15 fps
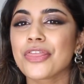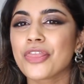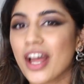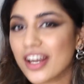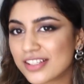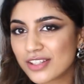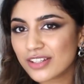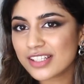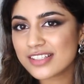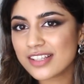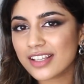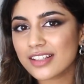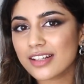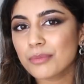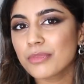That is not to say
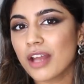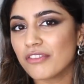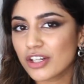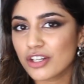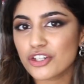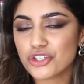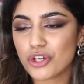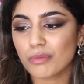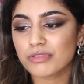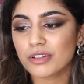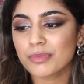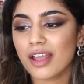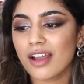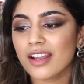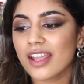that I'm never gonna shop from
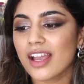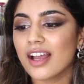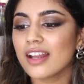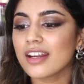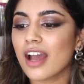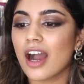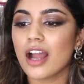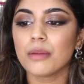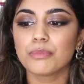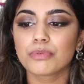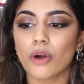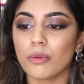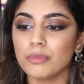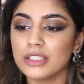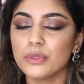there again. I
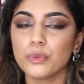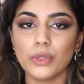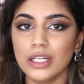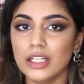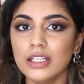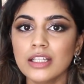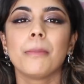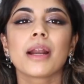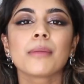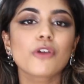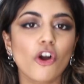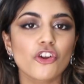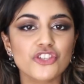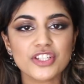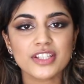probably will, but I'm
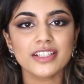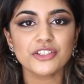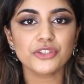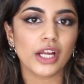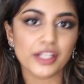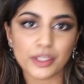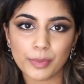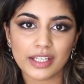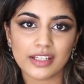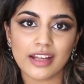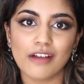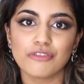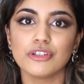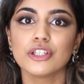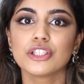consciously trying to make an
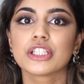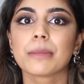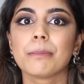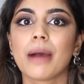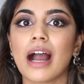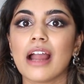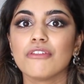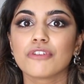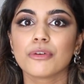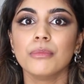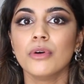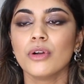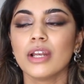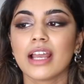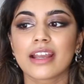effort to buy from
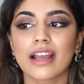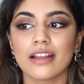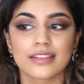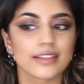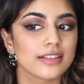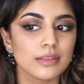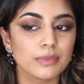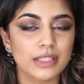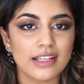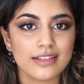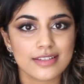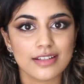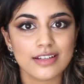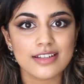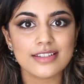more like ethical
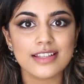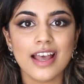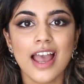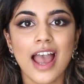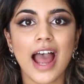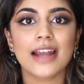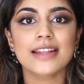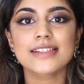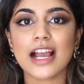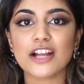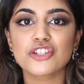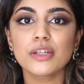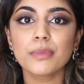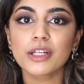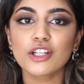places, and it's
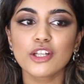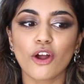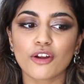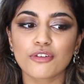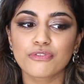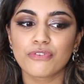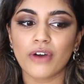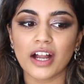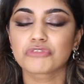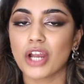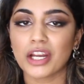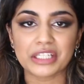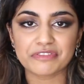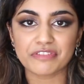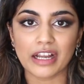actually been a lot of fun
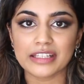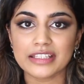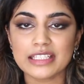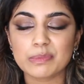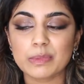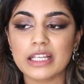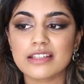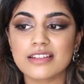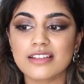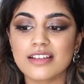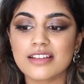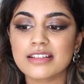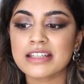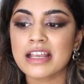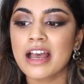trying to find these places.